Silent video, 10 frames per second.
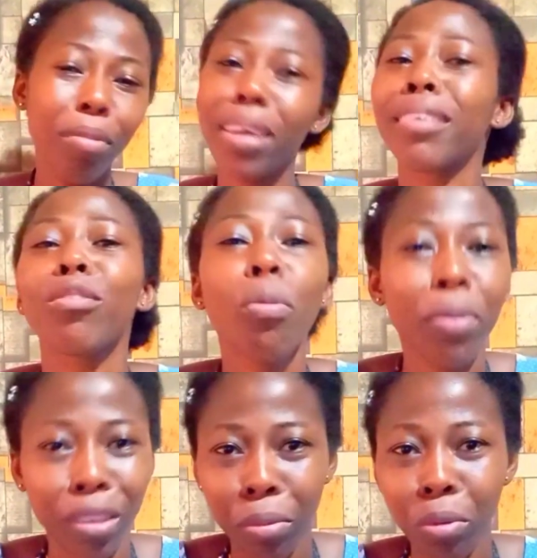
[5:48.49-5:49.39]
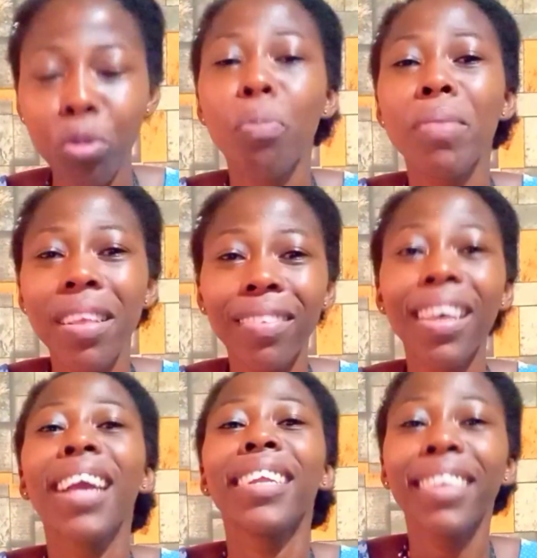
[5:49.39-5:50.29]
It is not possible. So please
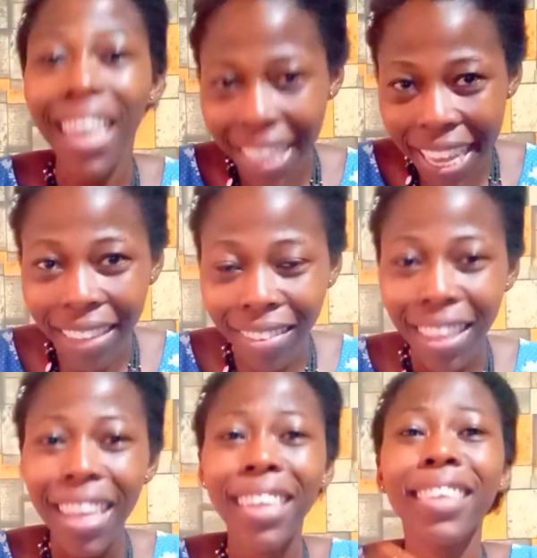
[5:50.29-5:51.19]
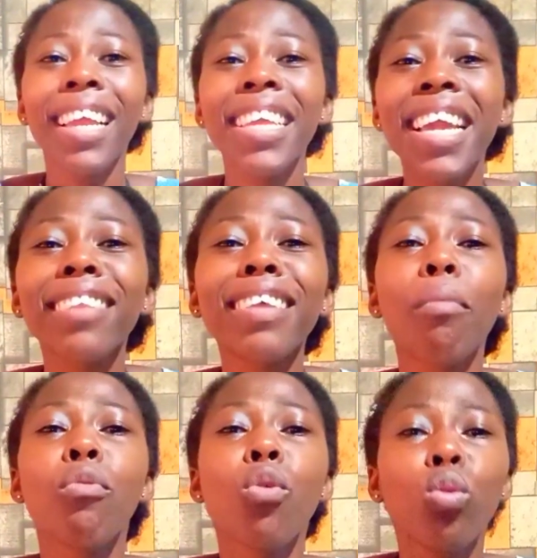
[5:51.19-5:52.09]
delegate. Delegate
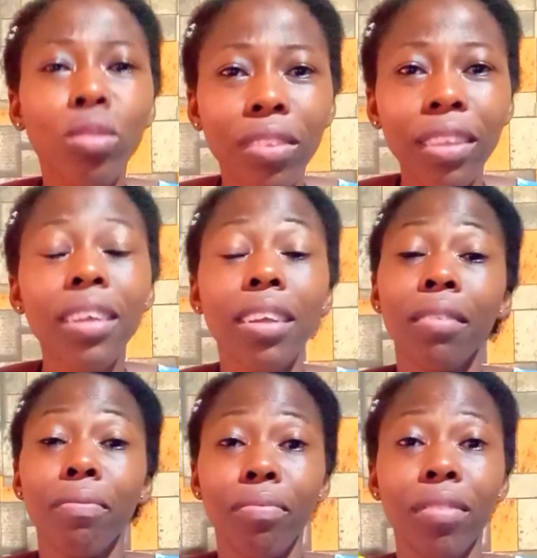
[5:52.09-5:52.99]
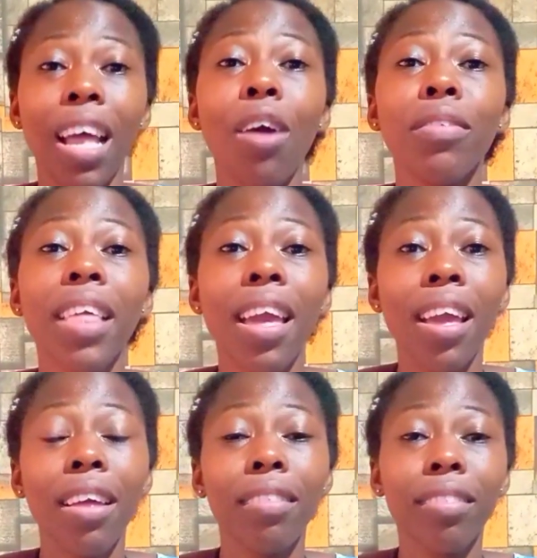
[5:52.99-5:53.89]
some roles. Now, the
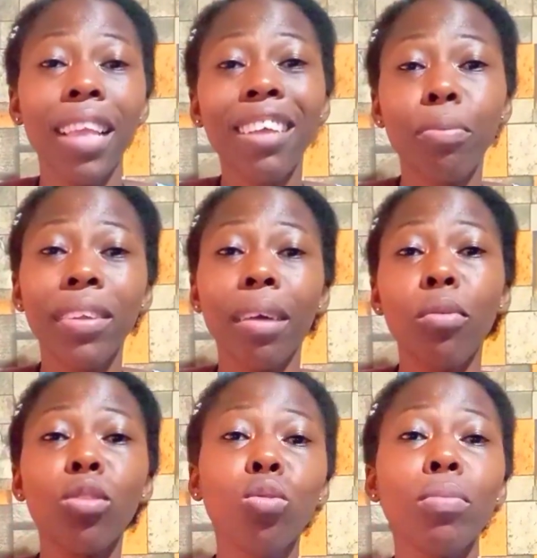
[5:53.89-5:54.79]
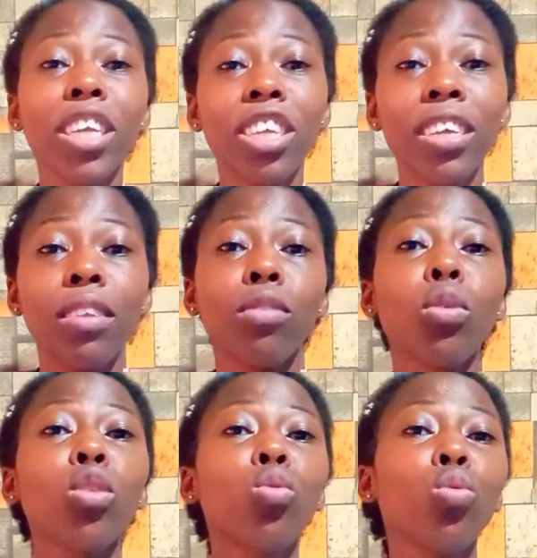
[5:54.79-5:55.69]
next point I'm going to mention is
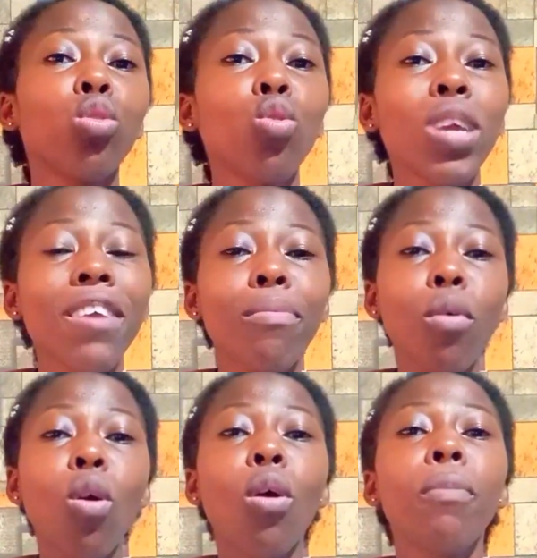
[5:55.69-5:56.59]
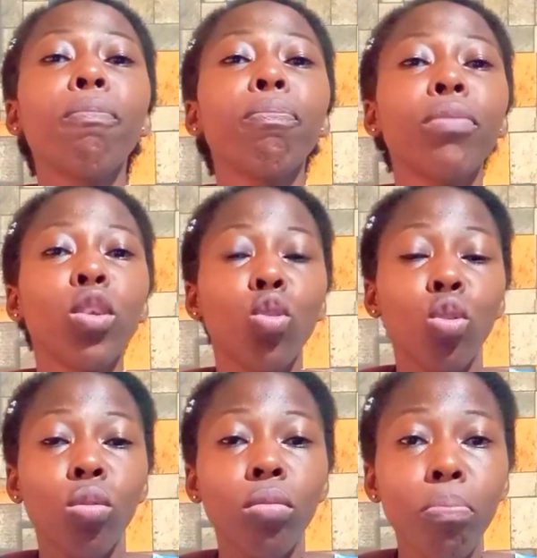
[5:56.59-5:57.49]
going to, give more,
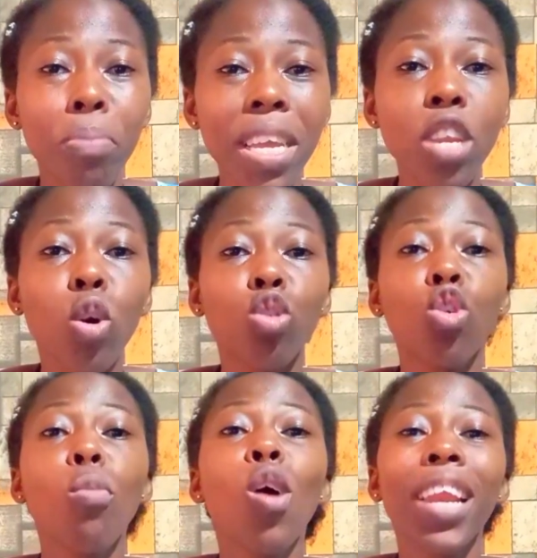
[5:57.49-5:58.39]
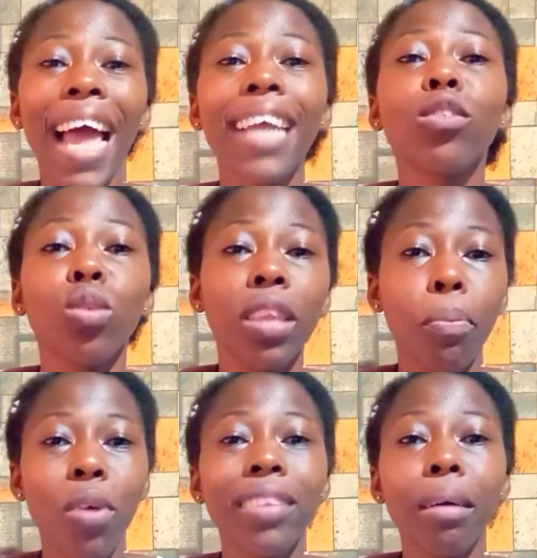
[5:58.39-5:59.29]
meaning, or throw more light on the
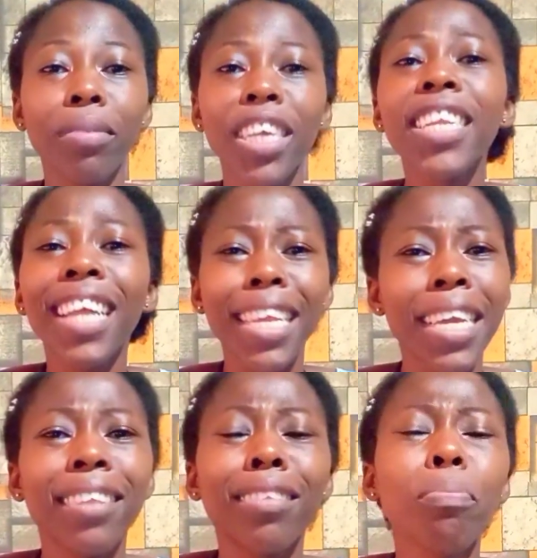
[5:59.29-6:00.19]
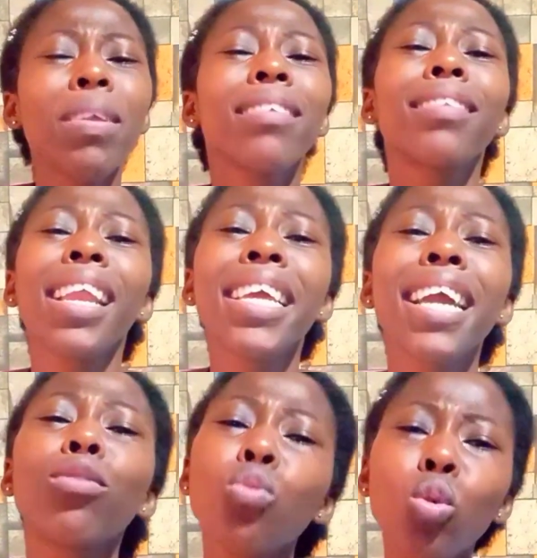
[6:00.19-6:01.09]
point I'm saying delegate. Please
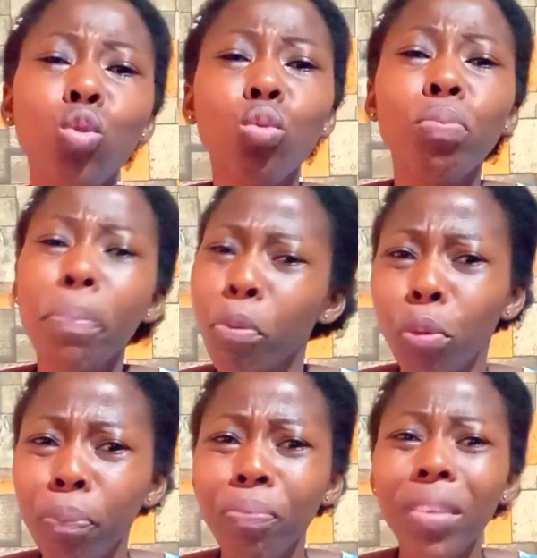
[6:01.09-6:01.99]
delegate roles to people.